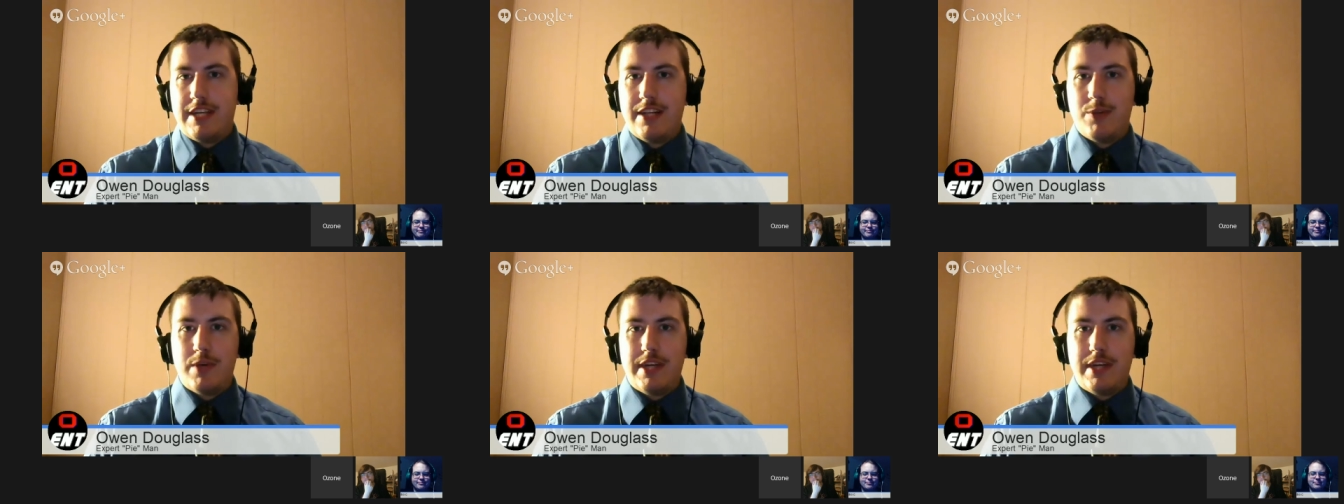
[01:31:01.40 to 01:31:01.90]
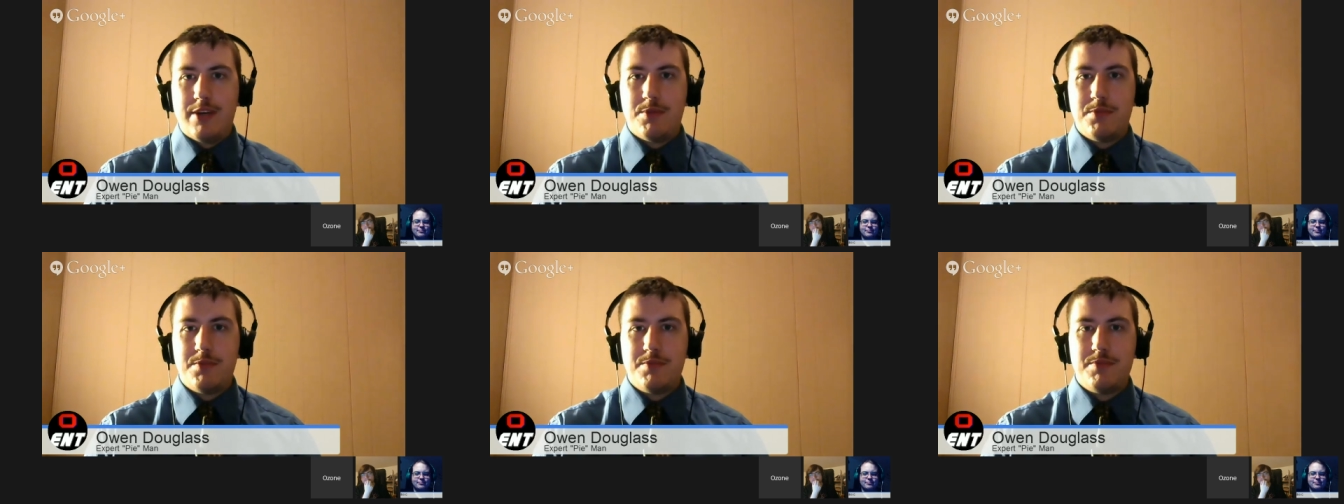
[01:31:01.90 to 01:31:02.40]
in the Wii U?
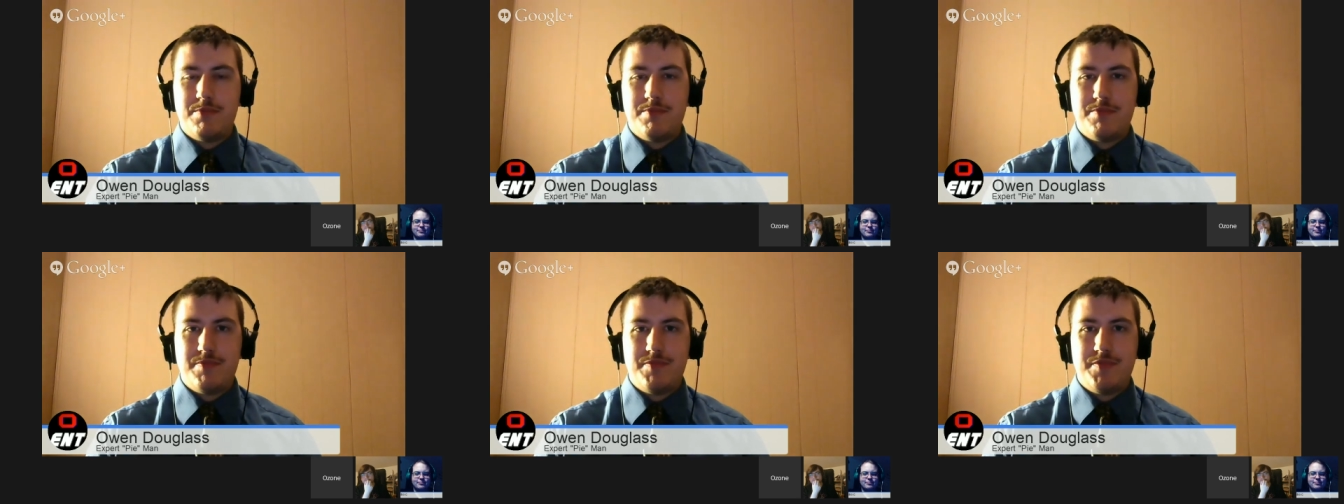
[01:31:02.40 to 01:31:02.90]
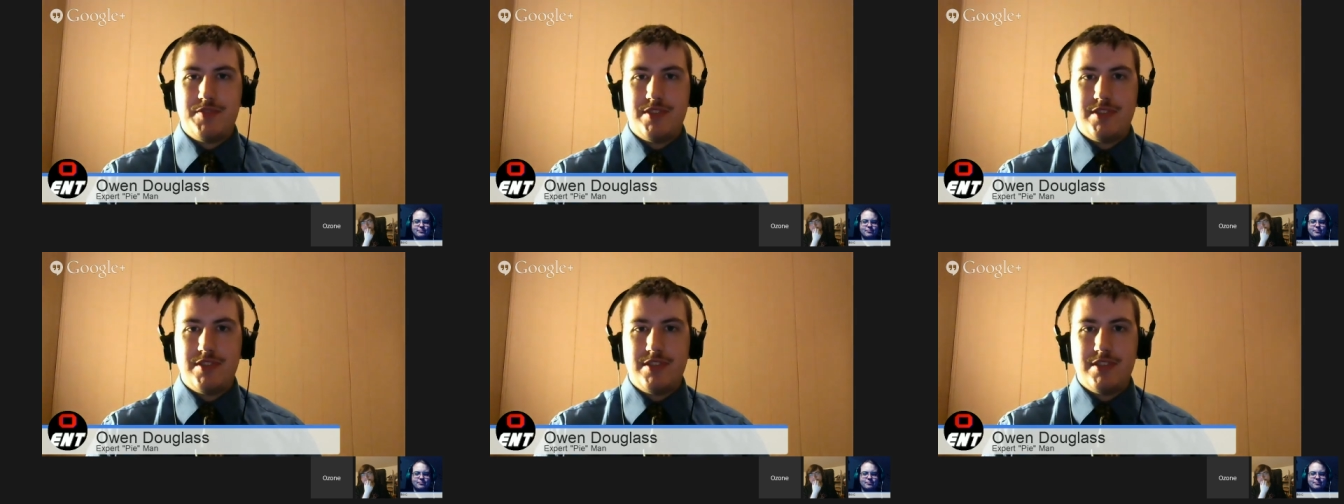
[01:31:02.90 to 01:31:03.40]

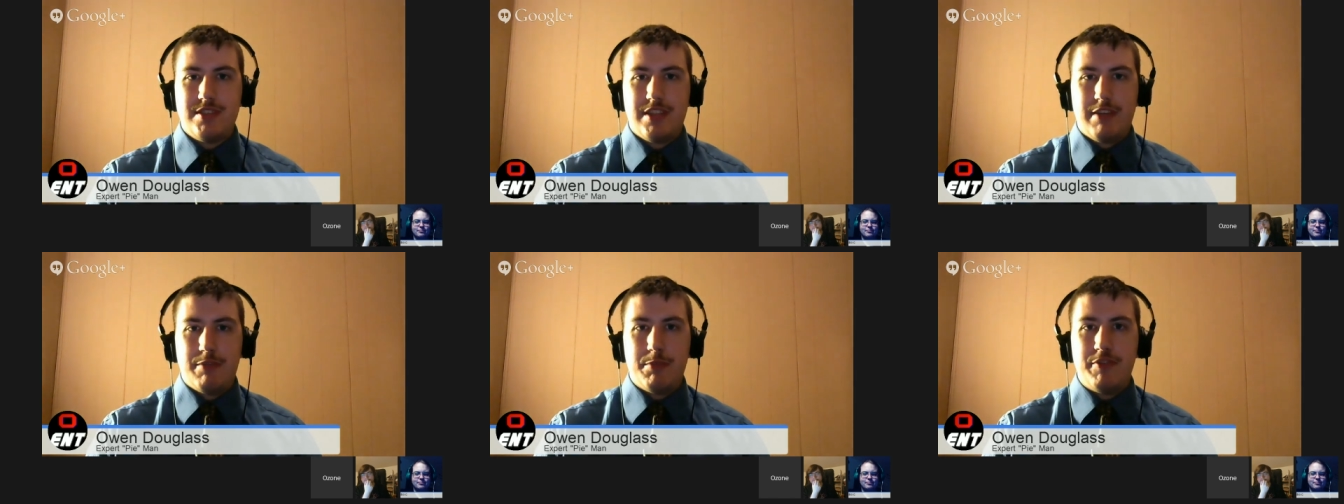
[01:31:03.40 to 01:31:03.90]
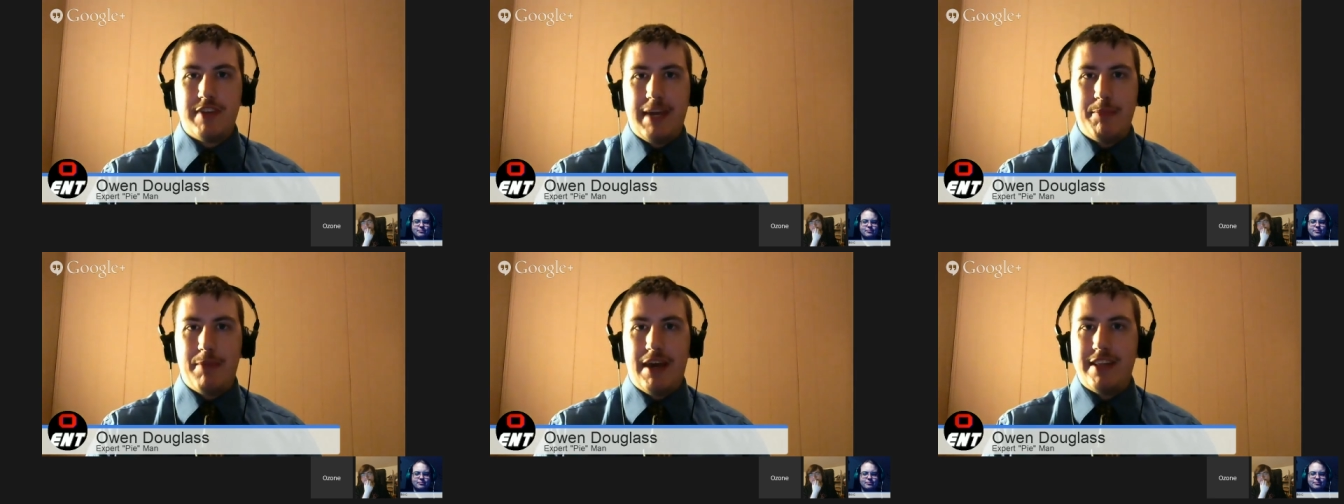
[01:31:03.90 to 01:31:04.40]
They removed the
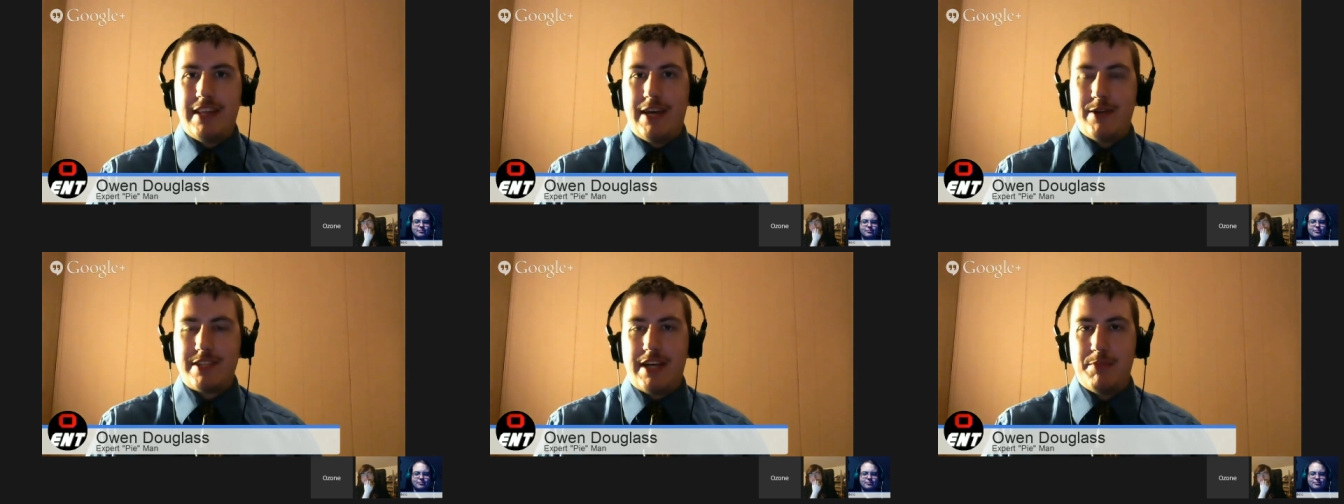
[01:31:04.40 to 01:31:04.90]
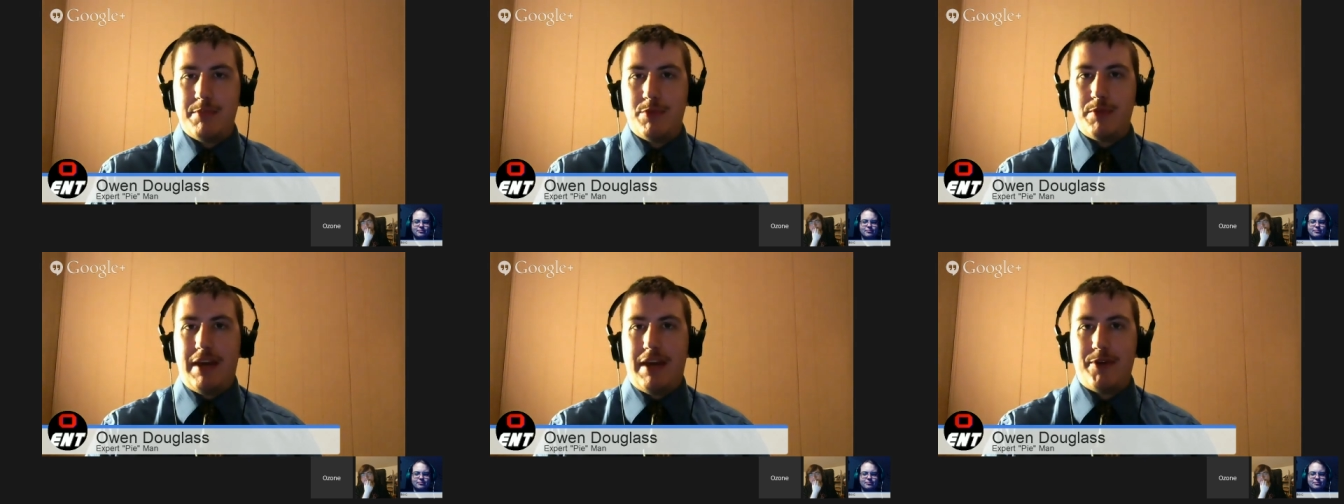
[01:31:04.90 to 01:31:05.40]
gamepad, now it's got
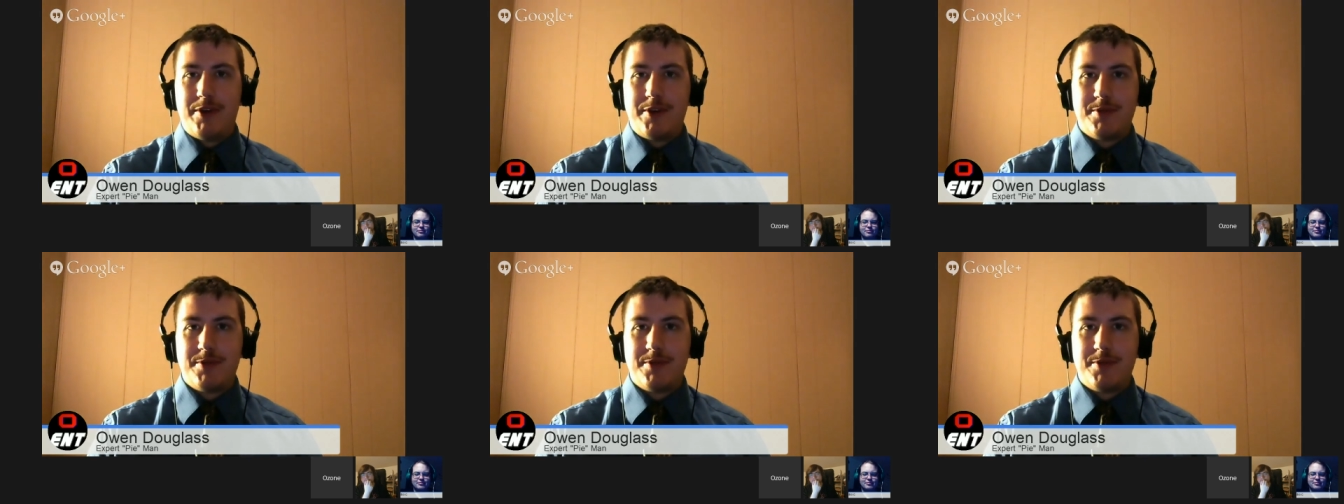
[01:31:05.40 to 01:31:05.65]
more power.